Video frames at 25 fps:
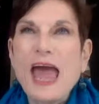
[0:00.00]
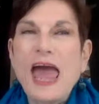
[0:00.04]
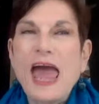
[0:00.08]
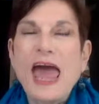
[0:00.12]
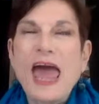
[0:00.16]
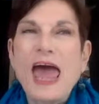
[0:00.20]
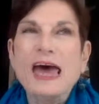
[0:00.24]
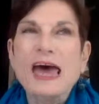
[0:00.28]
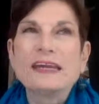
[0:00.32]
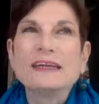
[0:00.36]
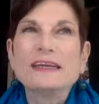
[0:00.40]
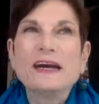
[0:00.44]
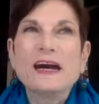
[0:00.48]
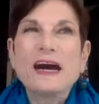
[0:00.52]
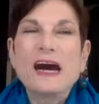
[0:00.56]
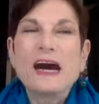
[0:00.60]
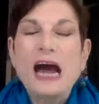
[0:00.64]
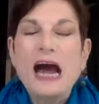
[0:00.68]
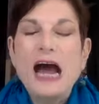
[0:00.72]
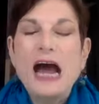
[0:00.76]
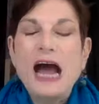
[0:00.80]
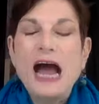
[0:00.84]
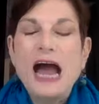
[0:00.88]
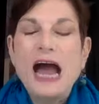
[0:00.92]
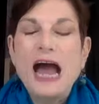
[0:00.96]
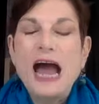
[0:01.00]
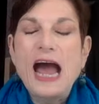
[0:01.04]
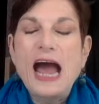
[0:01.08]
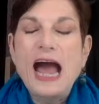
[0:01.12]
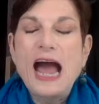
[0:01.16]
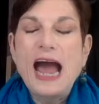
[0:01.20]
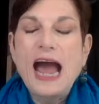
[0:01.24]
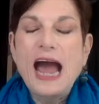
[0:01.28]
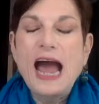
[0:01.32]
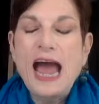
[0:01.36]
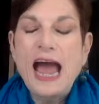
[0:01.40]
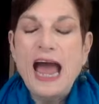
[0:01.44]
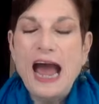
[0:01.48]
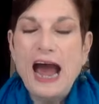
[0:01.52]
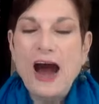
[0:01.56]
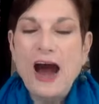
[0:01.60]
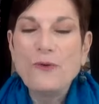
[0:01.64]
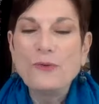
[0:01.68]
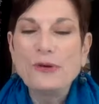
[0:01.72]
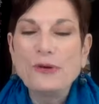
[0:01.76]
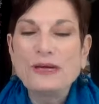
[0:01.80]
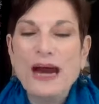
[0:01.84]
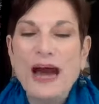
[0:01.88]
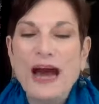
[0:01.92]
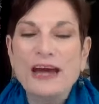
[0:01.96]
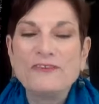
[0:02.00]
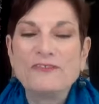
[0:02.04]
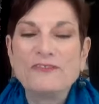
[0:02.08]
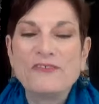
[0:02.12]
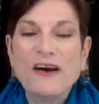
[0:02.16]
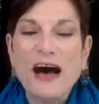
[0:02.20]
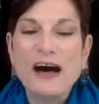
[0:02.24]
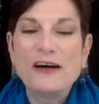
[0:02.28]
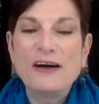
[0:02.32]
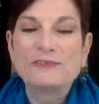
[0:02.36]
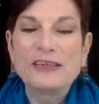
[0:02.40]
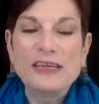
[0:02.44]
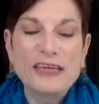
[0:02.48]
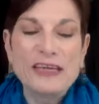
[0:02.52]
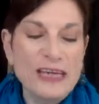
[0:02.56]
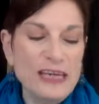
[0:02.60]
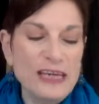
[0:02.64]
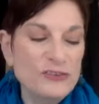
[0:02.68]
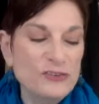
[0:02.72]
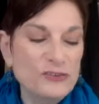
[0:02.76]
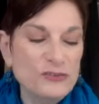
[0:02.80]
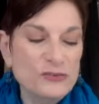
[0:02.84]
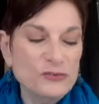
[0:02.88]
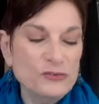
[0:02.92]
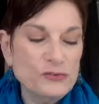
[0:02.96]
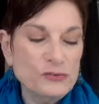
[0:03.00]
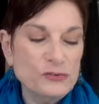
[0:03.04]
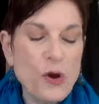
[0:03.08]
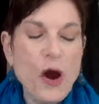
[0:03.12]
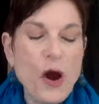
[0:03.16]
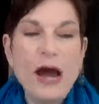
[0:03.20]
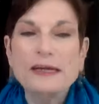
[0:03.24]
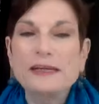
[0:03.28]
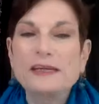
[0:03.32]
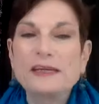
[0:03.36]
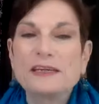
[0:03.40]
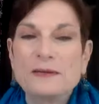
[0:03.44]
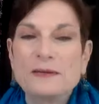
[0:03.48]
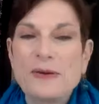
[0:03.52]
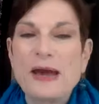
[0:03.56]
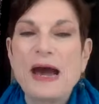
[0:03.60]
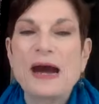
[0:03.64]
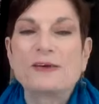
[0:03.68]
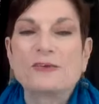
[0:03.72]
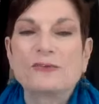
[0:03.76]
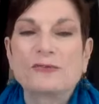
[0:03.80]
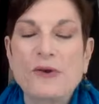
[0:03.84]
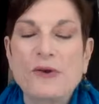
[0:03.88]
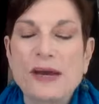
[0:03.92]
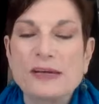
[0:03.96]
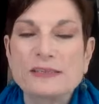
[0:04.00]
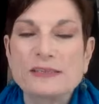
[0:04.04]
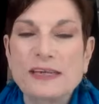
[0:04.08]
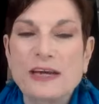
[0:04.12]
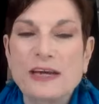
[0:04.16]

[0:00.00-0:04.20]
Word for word: and how we got involved in talking about race.